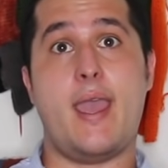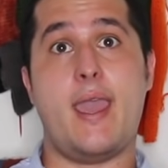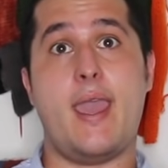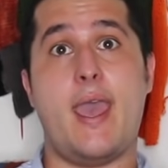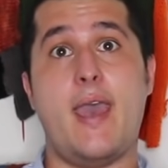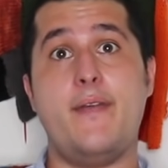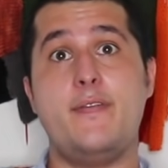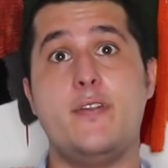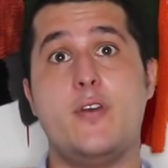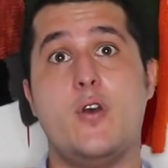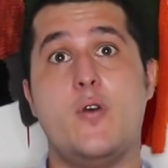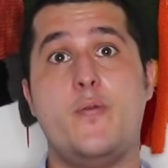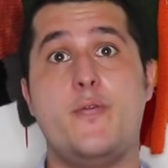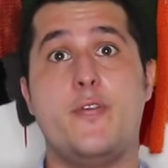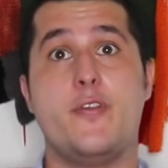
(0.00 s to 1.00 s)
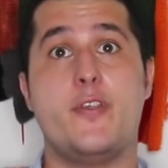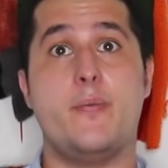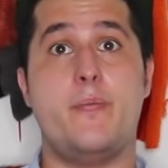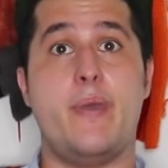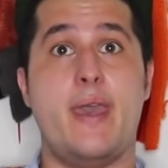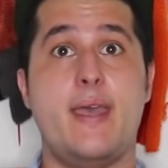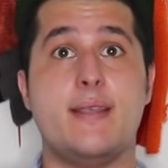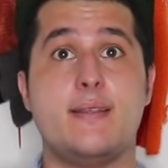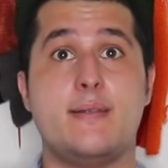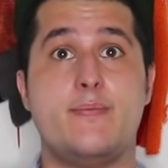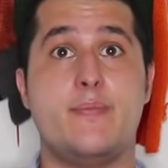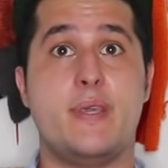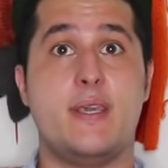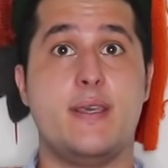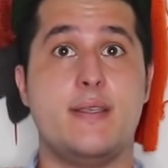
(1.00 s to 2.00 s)
I have to hope for the best,
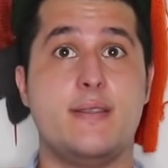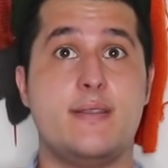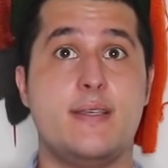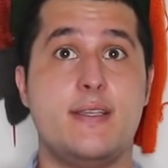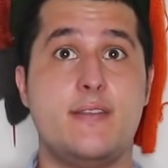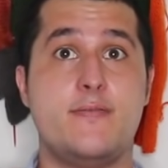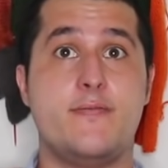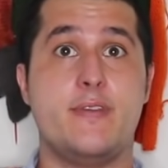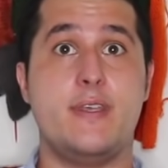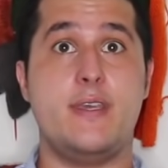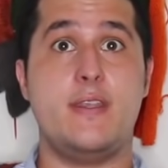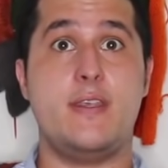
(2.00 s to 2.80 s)
because that's really